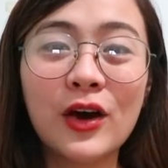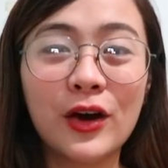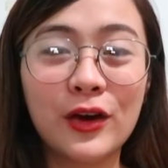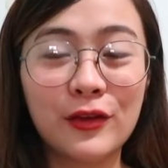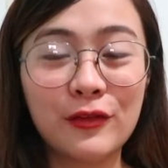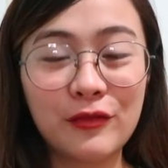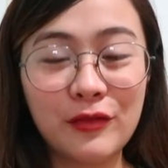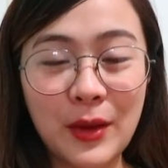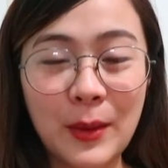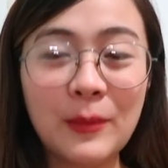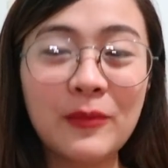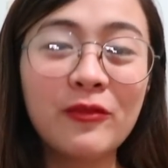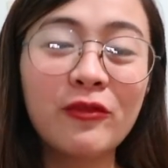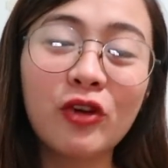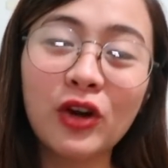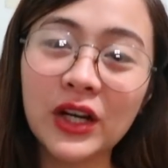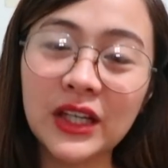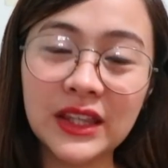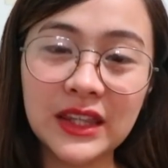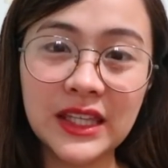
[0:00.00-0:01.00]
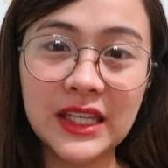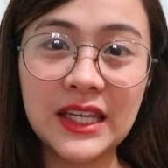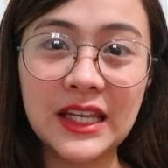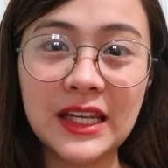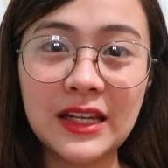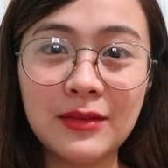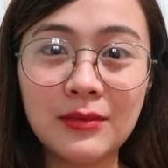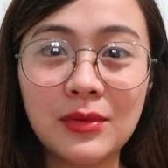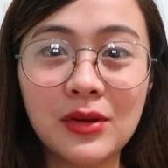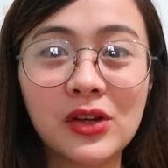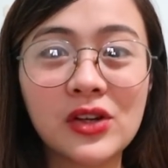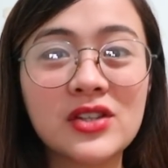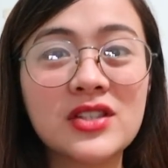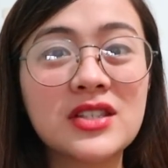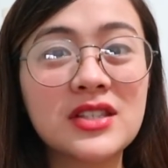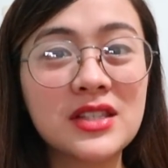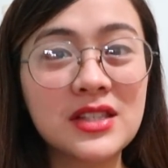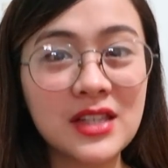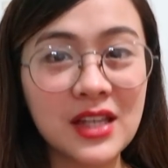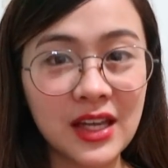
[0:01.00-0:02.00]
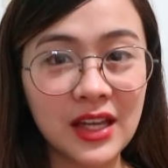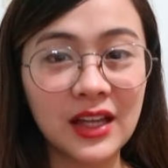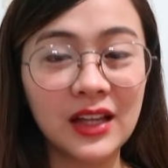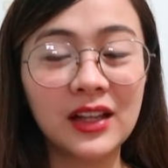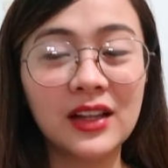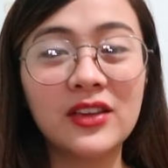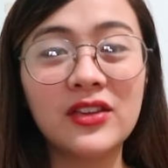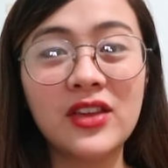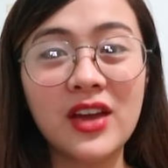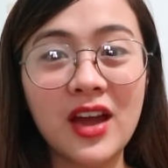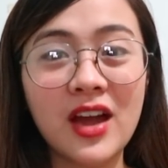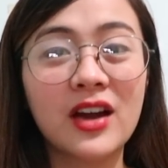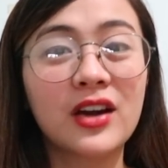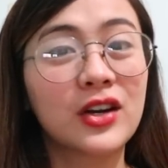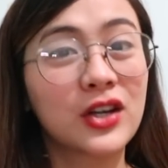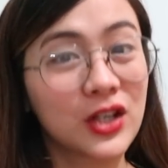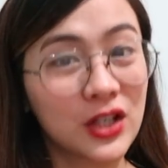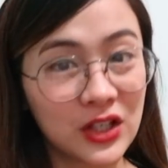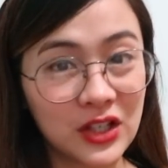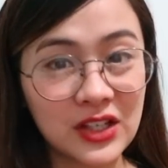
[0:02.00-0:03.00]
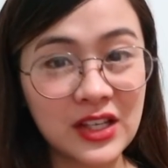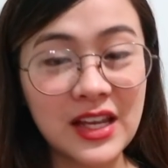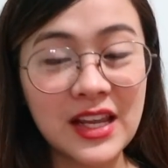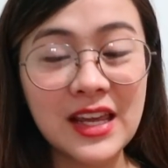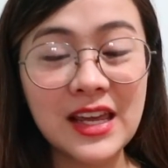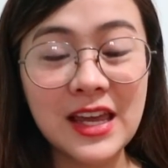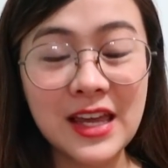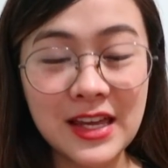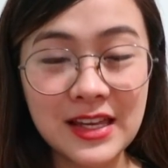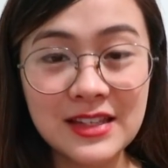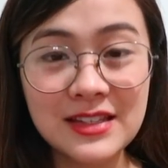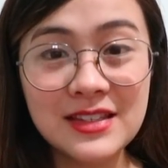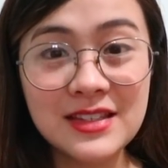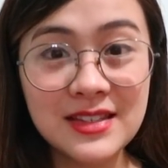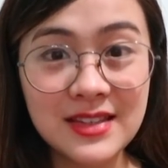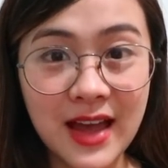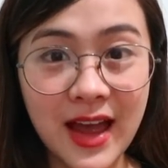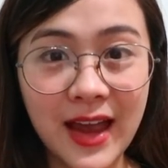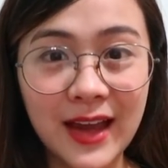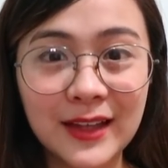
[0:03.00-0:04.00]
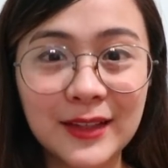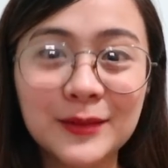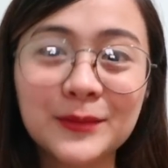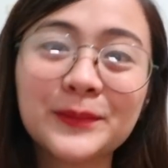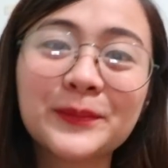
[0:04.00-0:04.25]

on Feb 14 because still they are hurting inside.